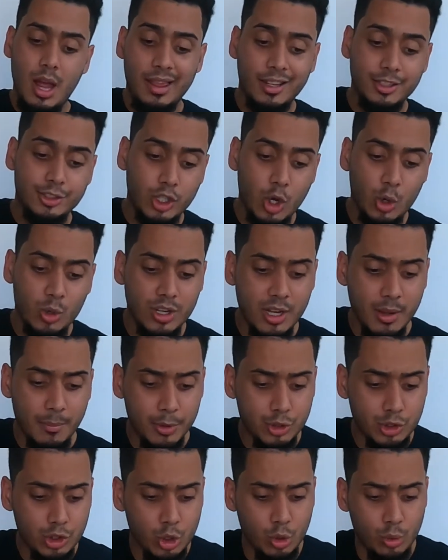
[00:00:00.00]
Let's go to
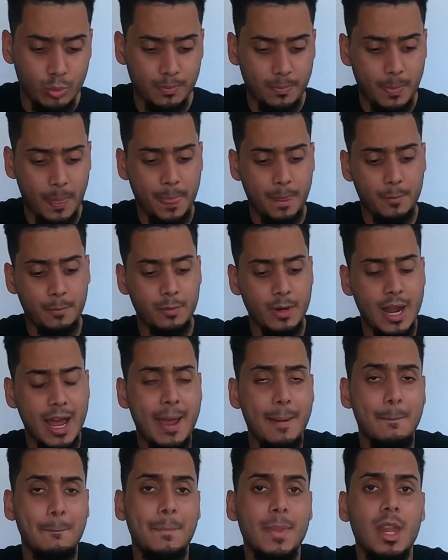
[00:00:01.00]
number 2,
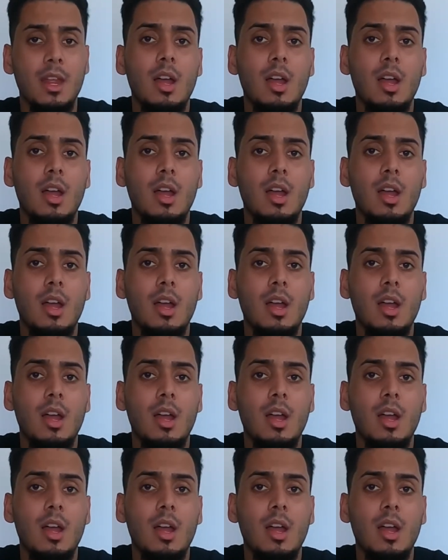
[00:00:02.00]
right?